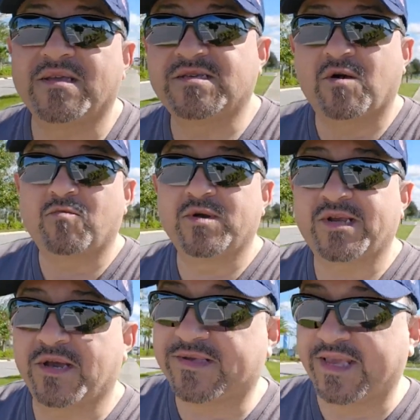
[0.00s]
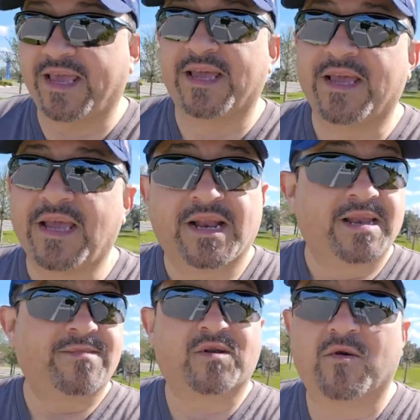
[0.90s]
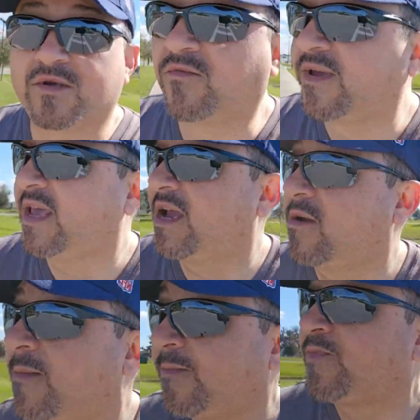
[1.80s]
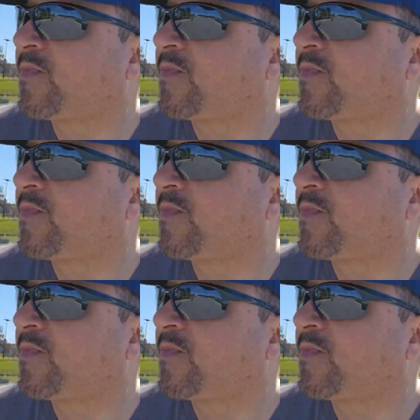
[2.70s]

So we shall see. Let me cross over here.